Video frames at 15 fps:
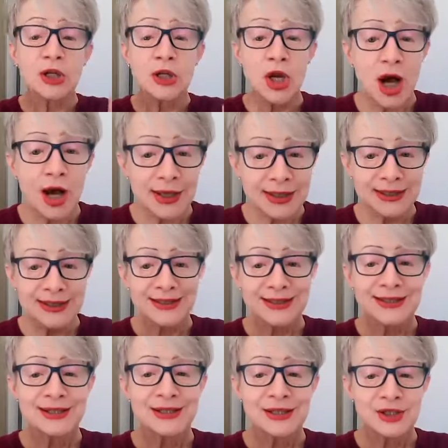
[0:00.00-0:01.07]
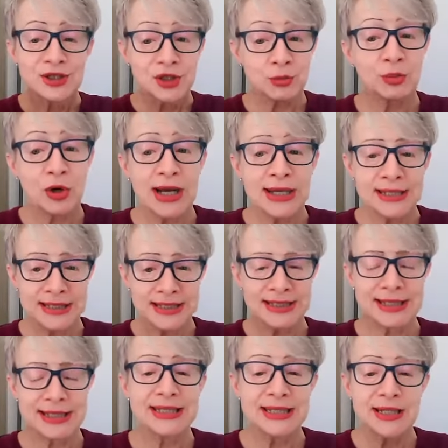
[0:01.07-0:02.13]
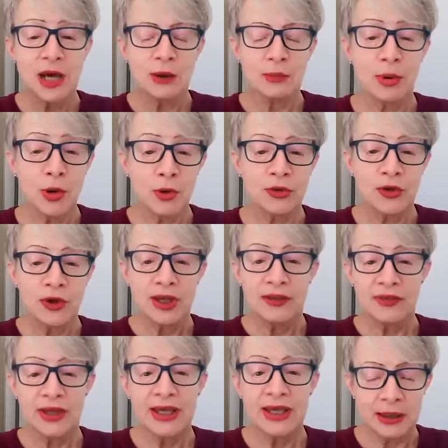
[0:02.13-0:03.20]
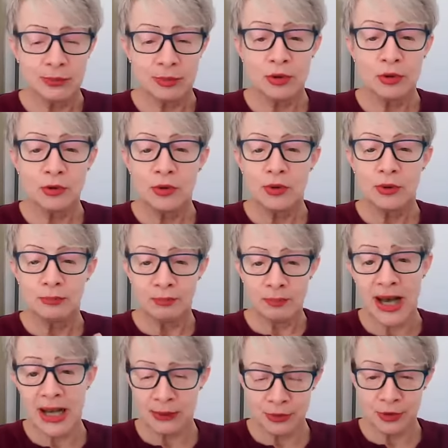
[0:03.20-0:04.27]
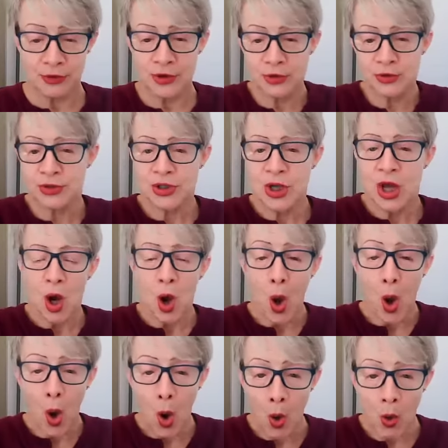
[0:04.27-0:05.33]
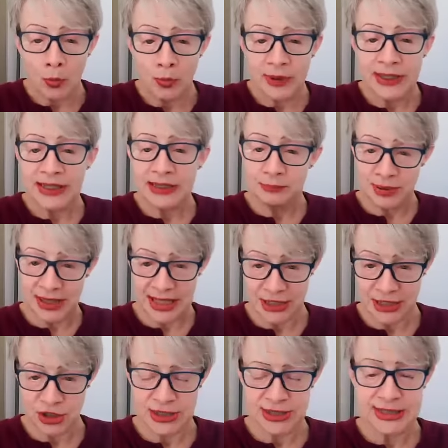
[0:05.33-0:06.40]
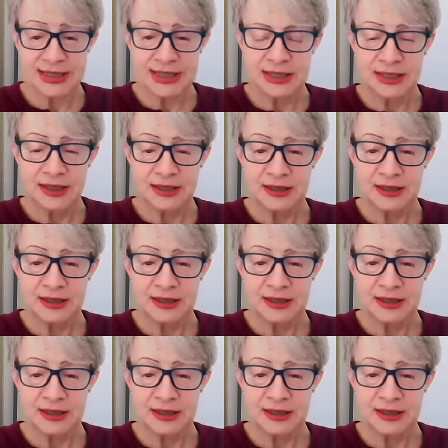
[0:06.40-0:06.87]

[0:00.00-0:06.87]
Not surprising, since both the Hebrew Bible, those opening pages